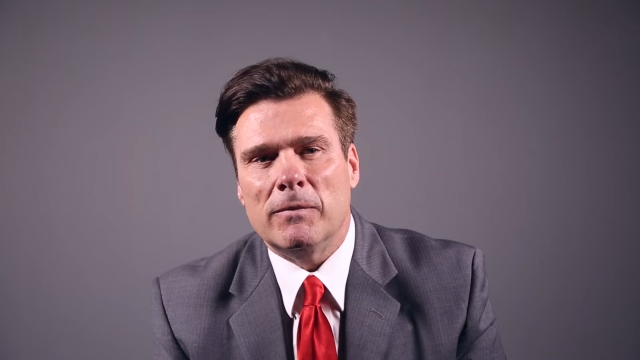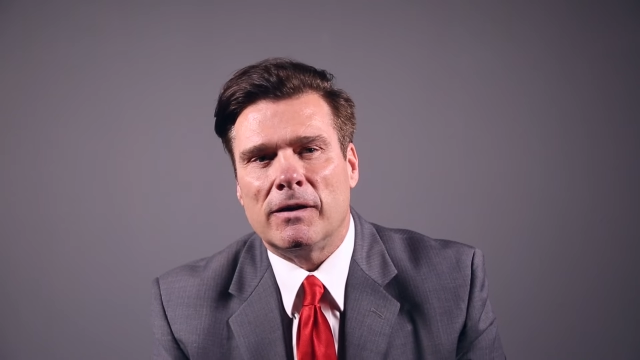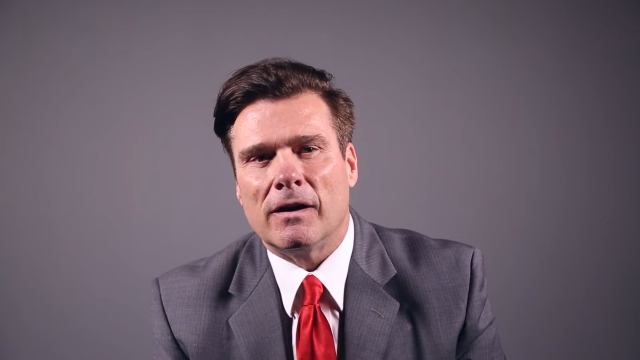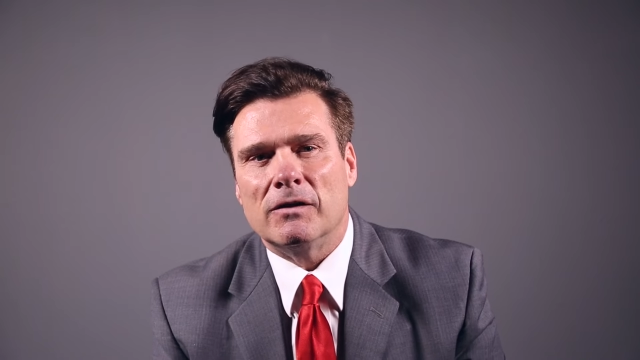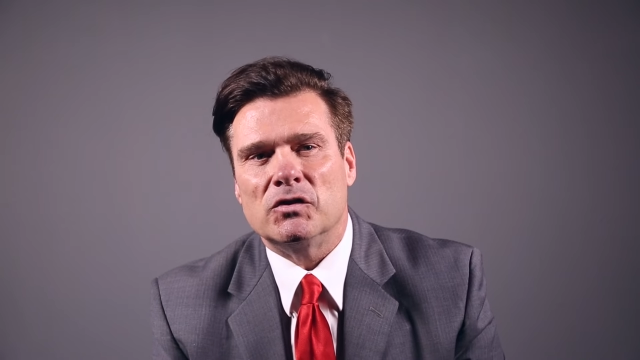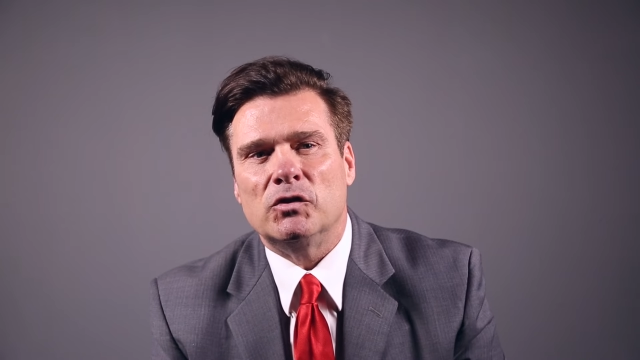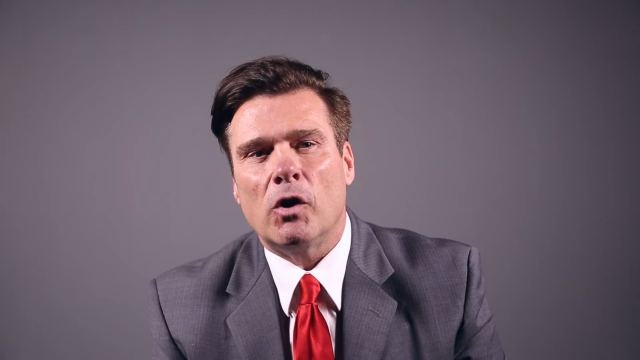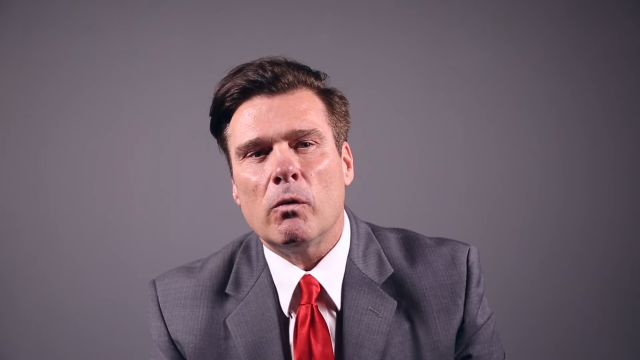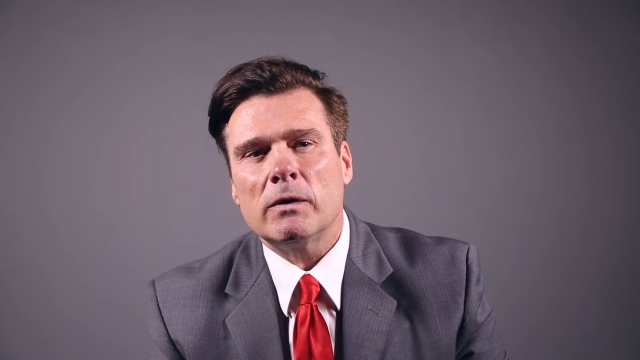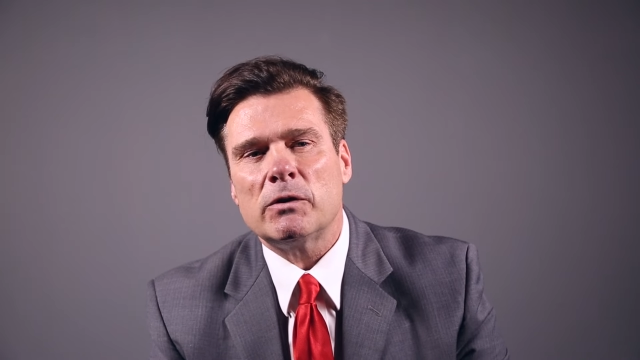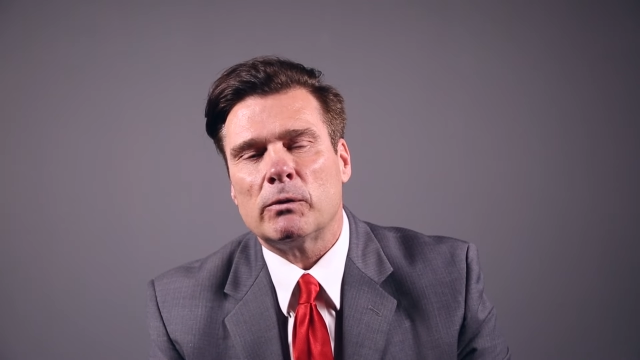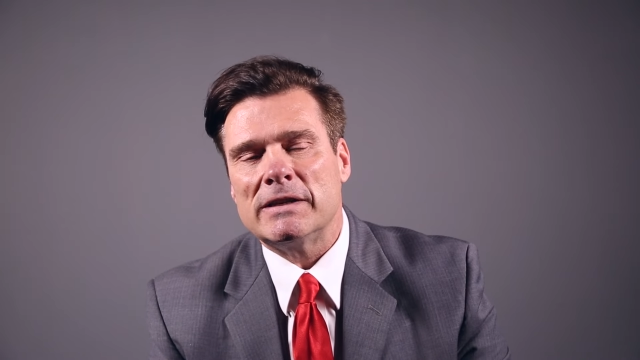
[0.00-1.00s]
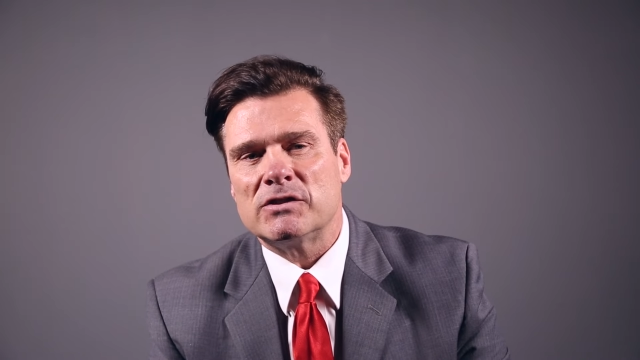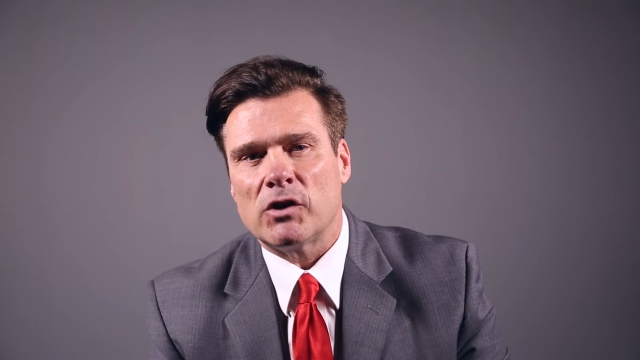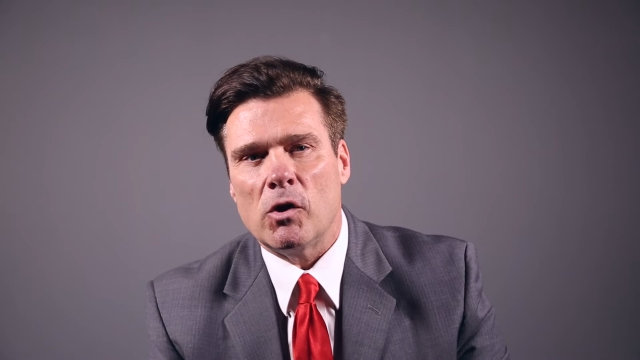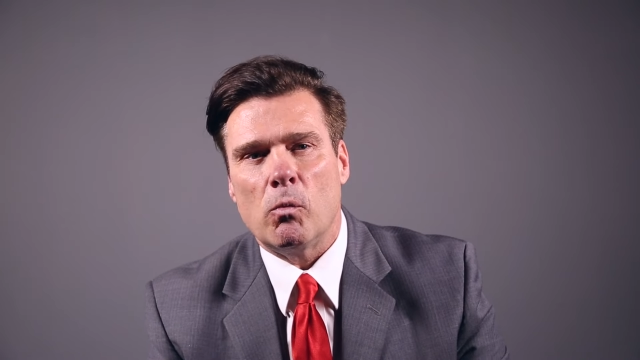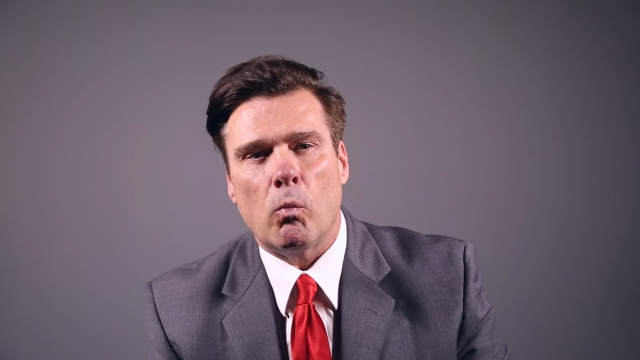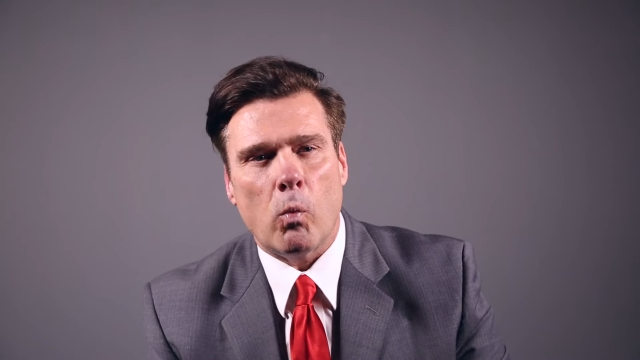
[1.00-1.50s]
because you don't want to
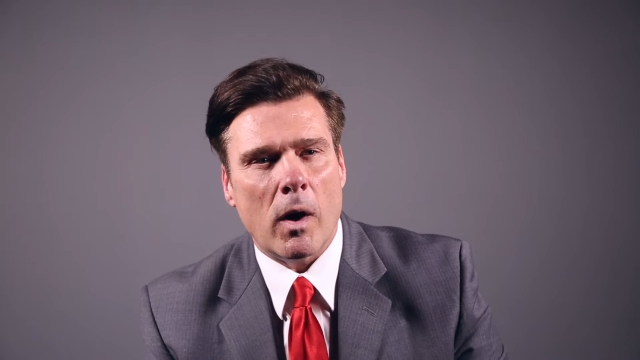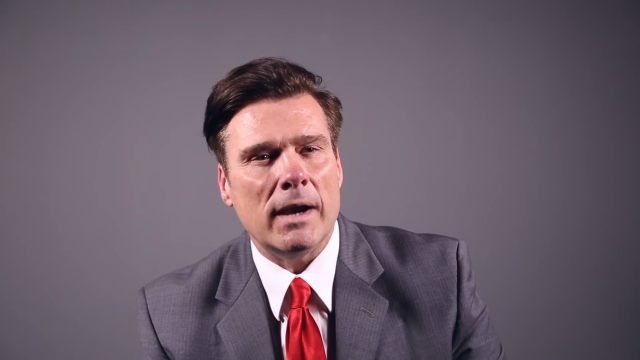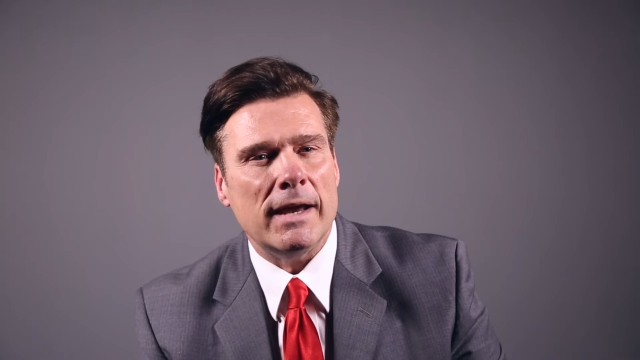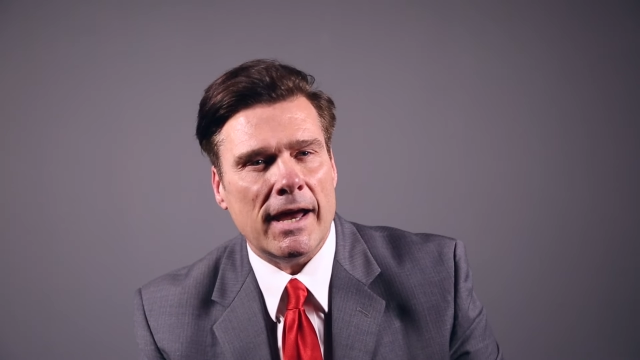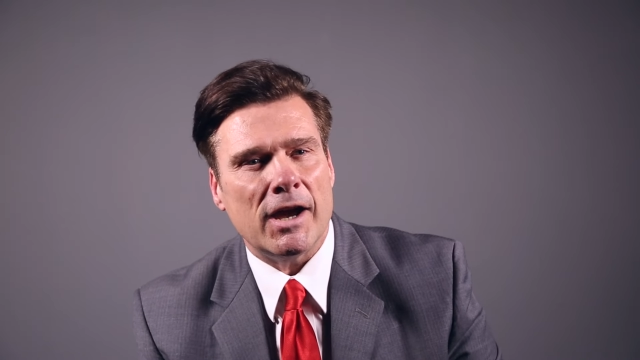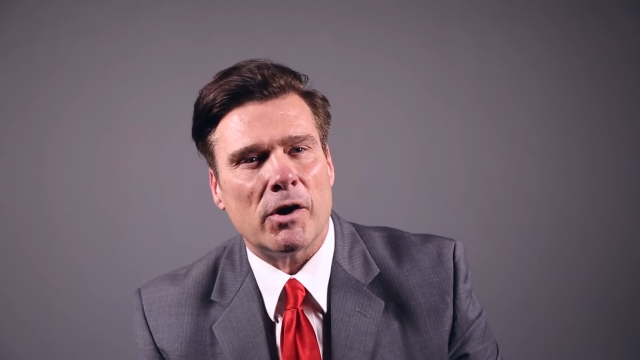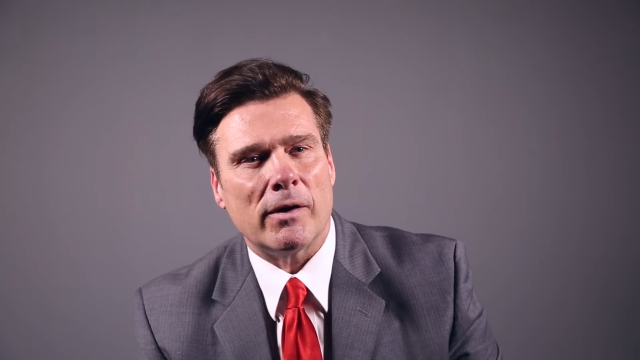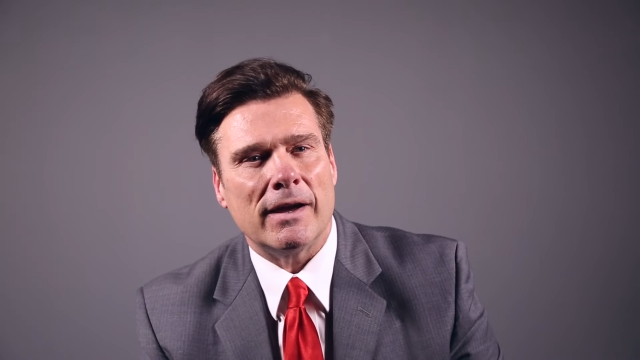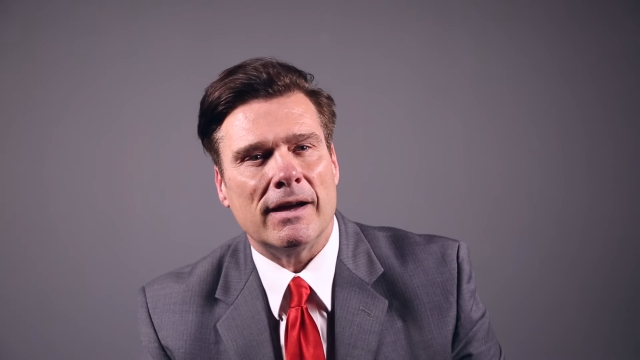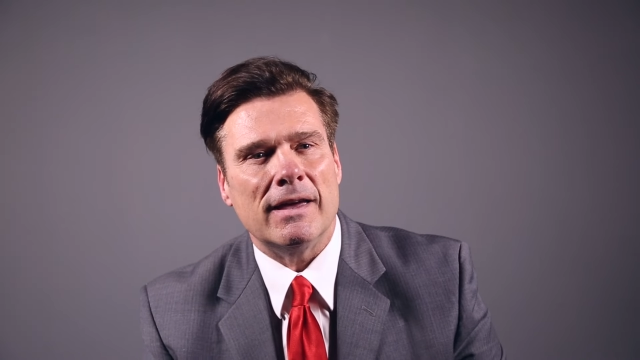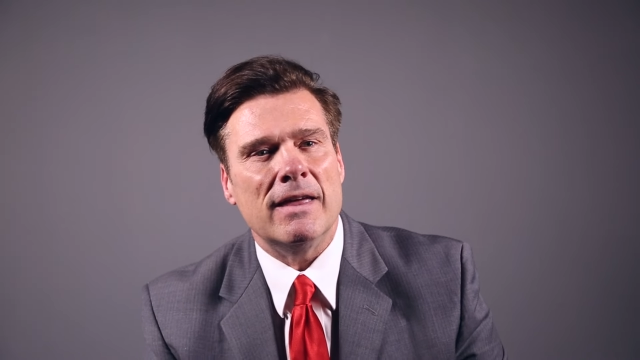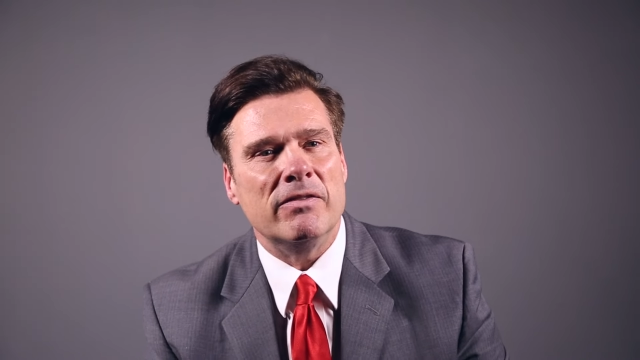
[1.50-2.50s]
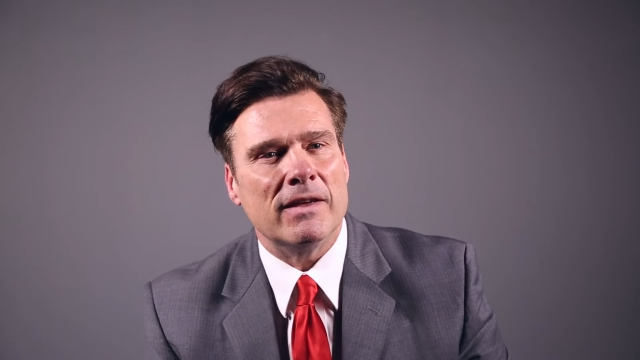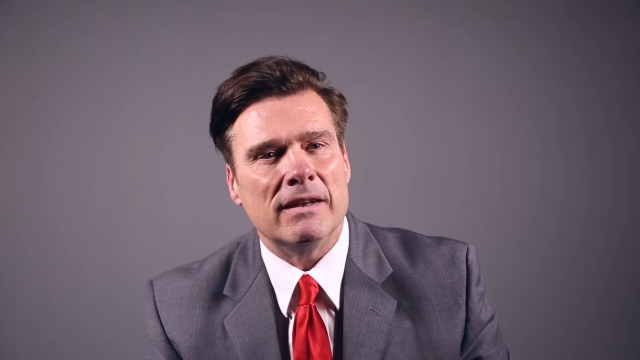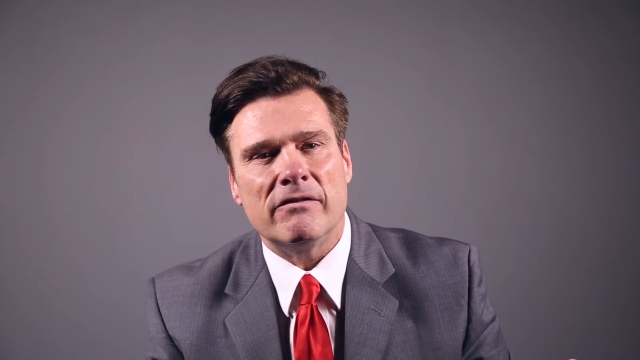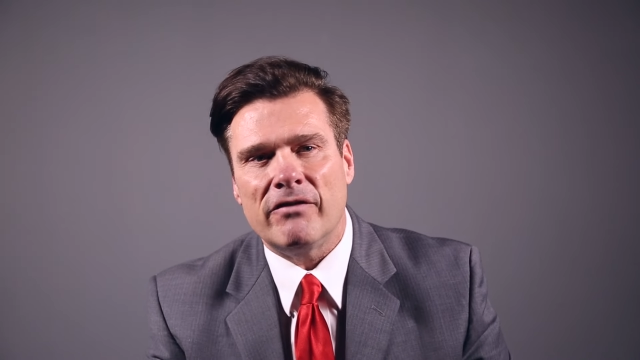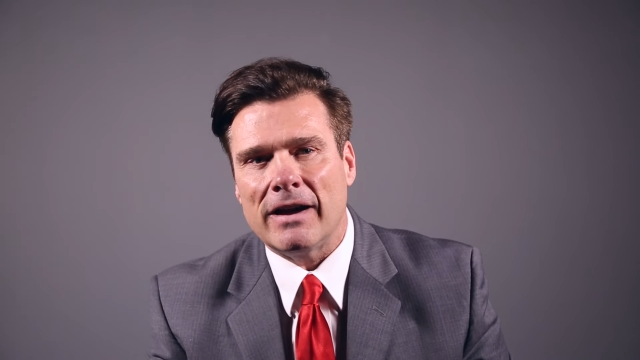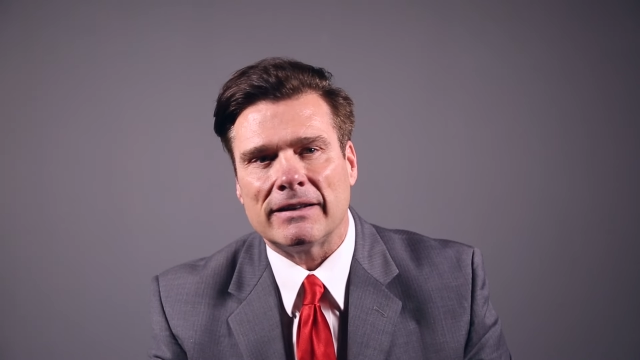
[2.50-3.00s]
rezone one area and
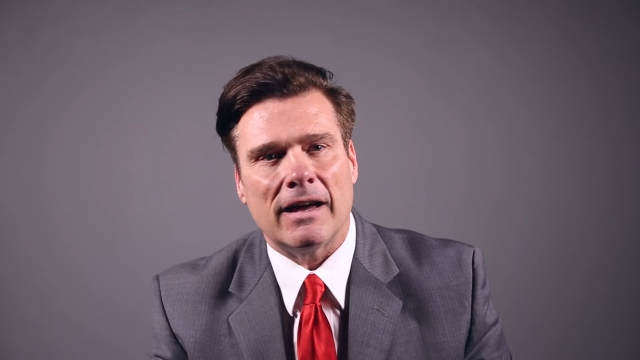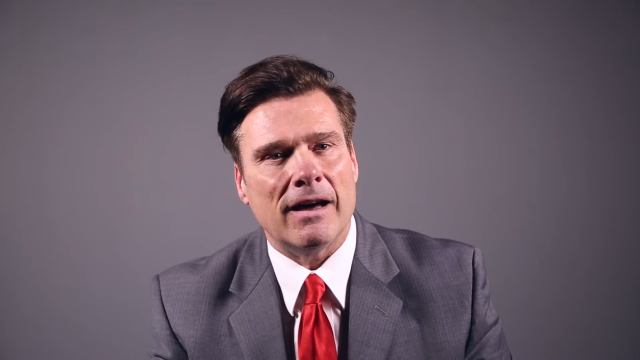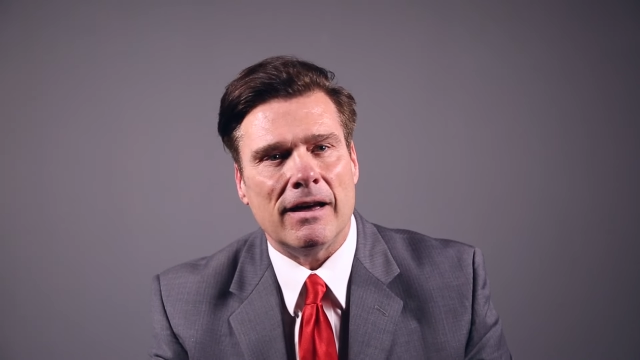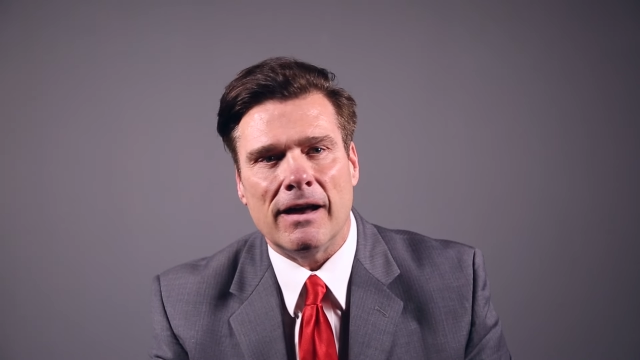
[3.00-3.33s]
then affect